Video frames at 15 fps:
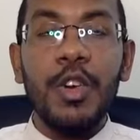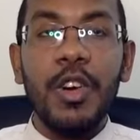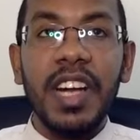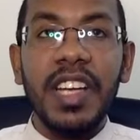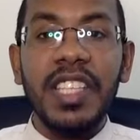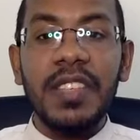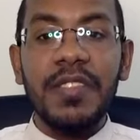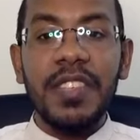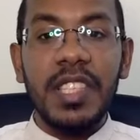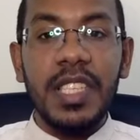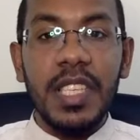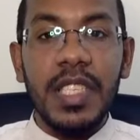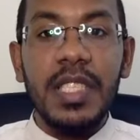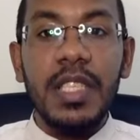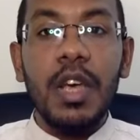
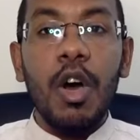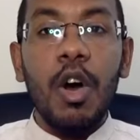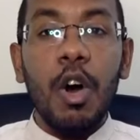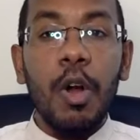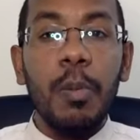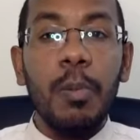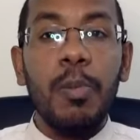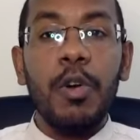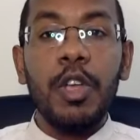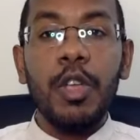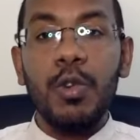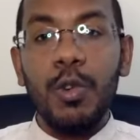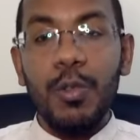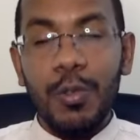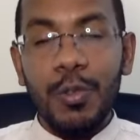activities on
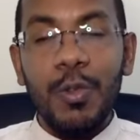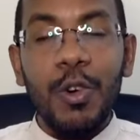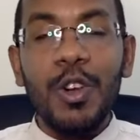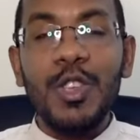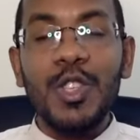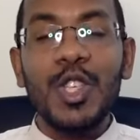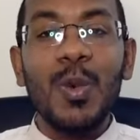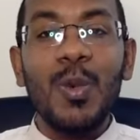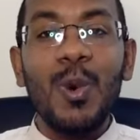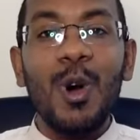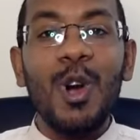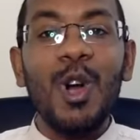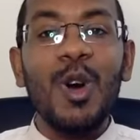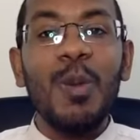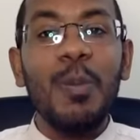your
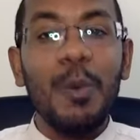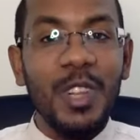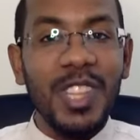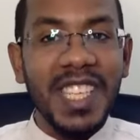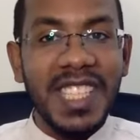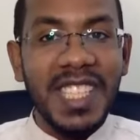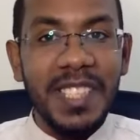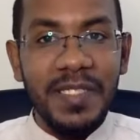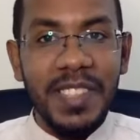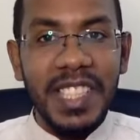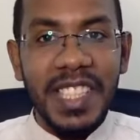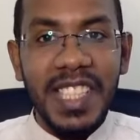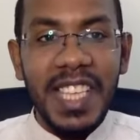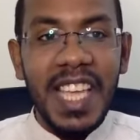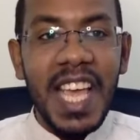work on
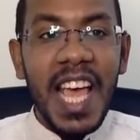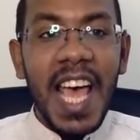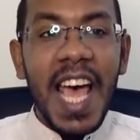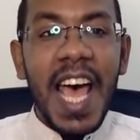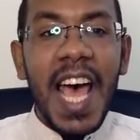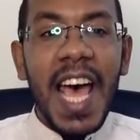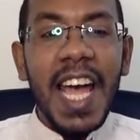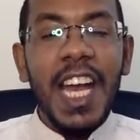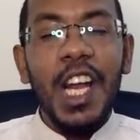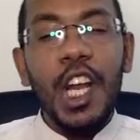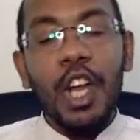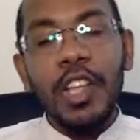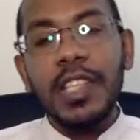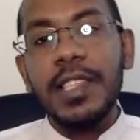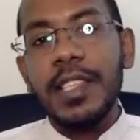productivity and
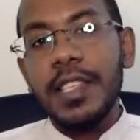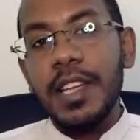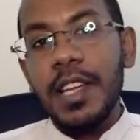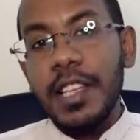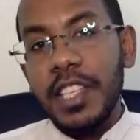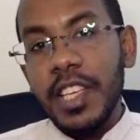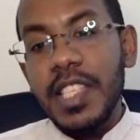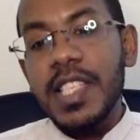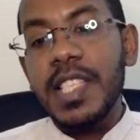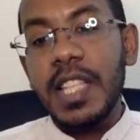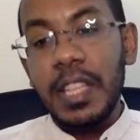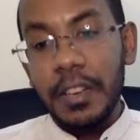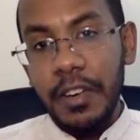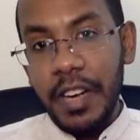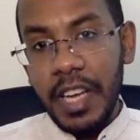not just
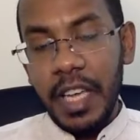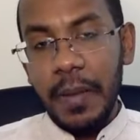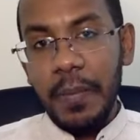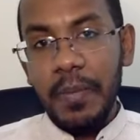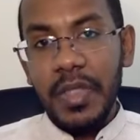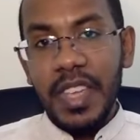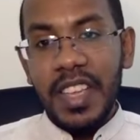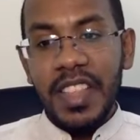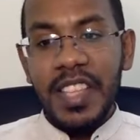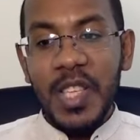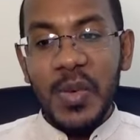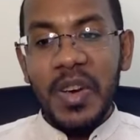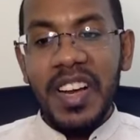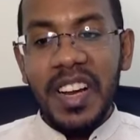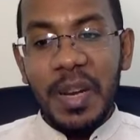learning. This is
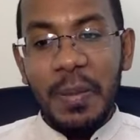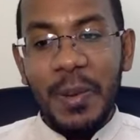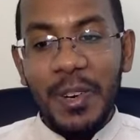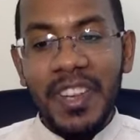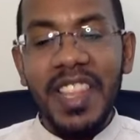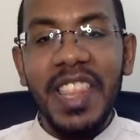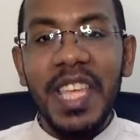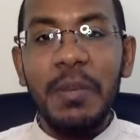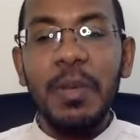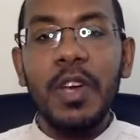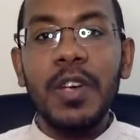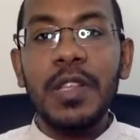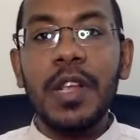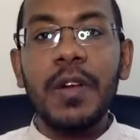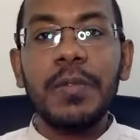quite an important thing
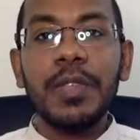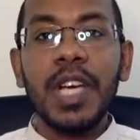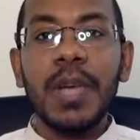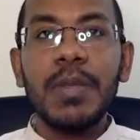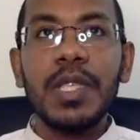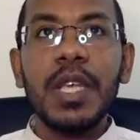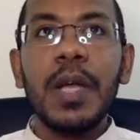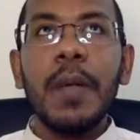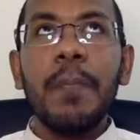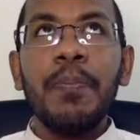because a lot of times,